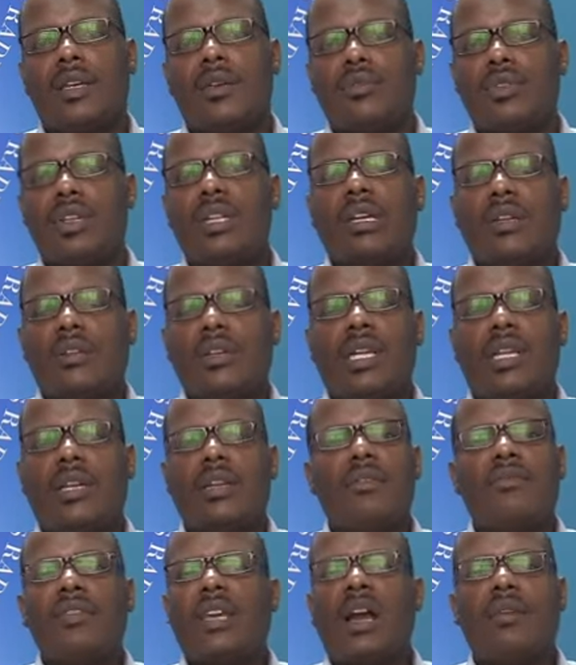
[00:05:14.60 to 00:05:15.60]
really, really
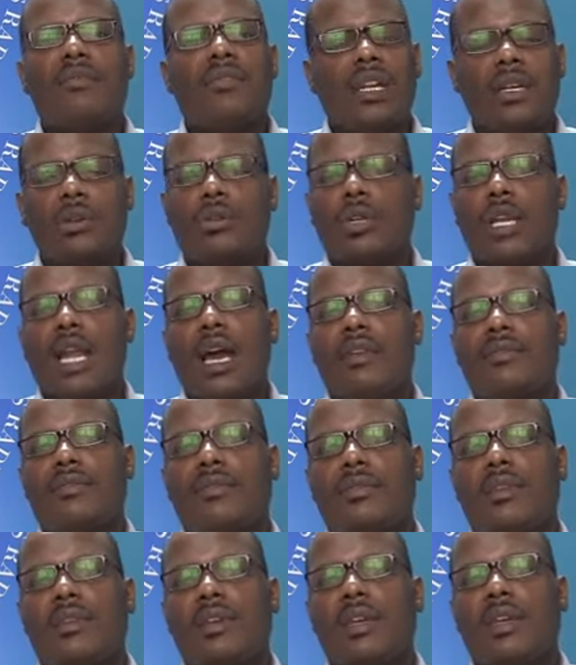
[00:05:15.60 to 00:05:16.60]
living a very good
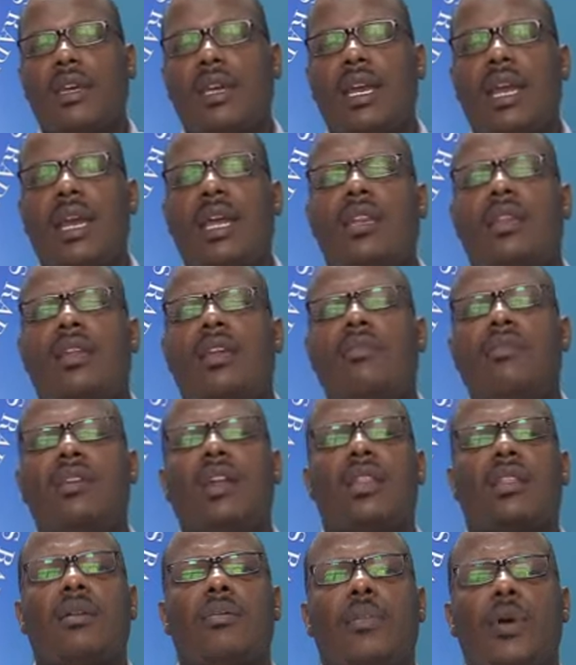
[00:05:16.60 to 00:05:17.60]
life. And even
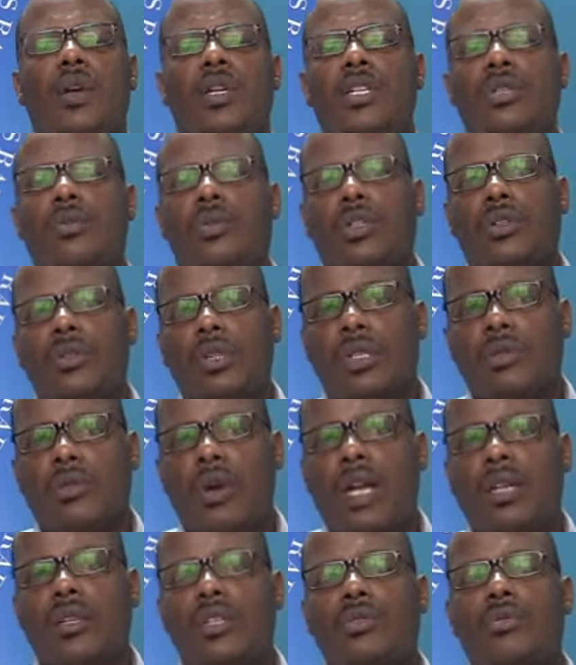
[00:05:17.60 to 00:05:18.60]
at the point she was
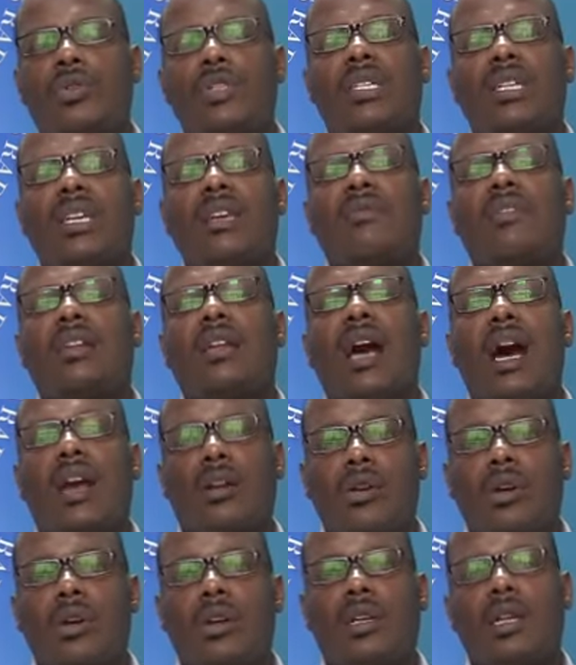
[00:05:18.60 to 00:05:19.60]
21, she was given a
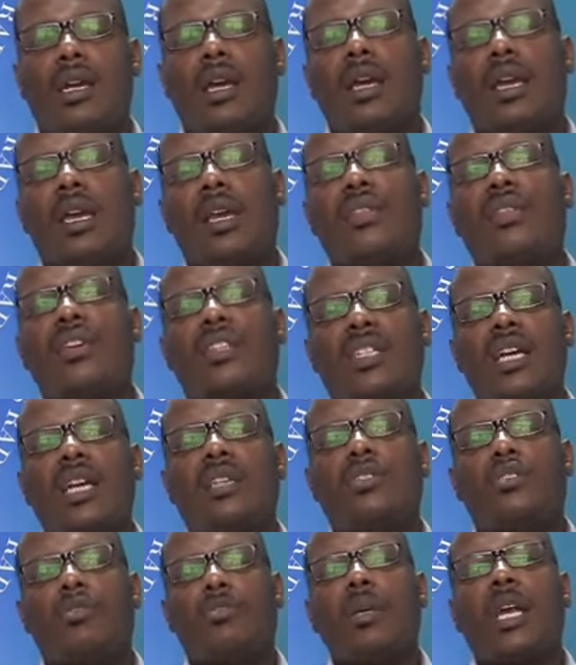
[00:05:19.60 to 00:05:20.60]
role in the
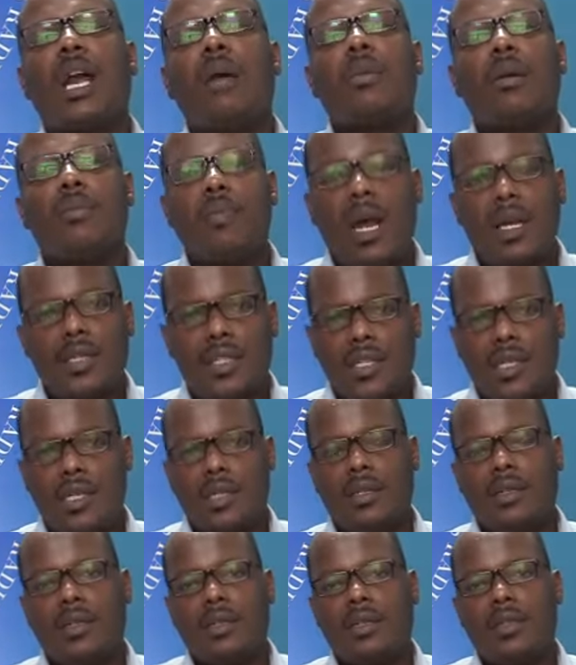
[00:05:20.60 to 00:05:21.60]
church to become a pastor.
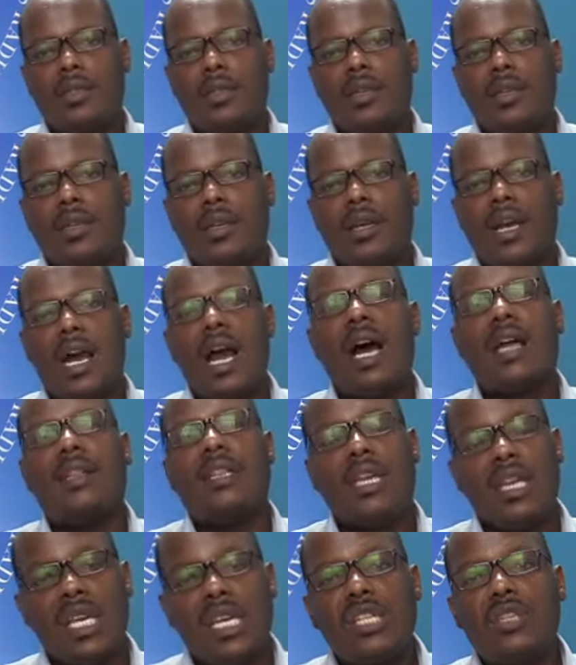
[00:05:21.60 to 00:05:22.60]
At
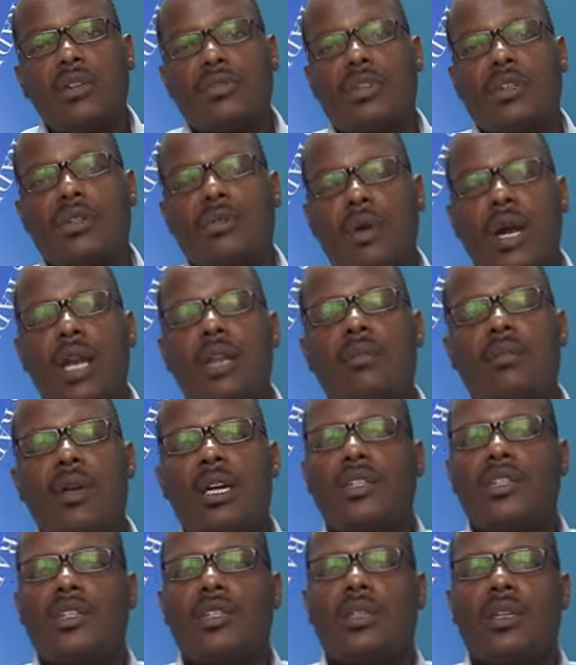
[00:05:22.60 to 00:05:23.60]
the age of 21,
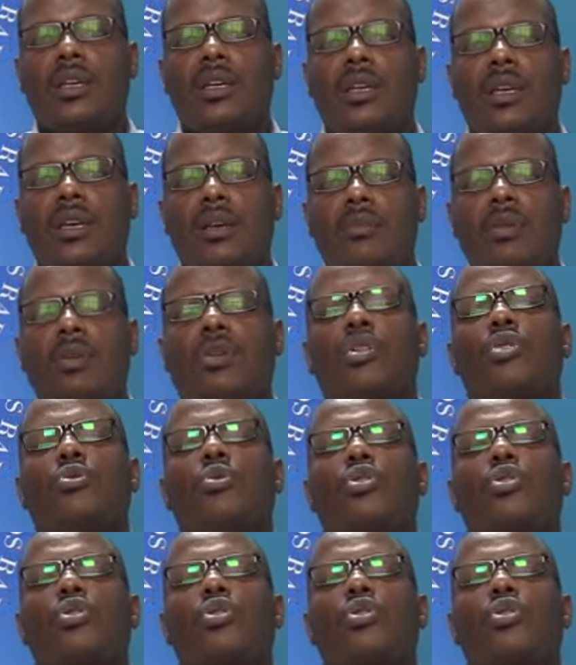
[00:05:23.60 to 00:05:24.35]
imagine. Because she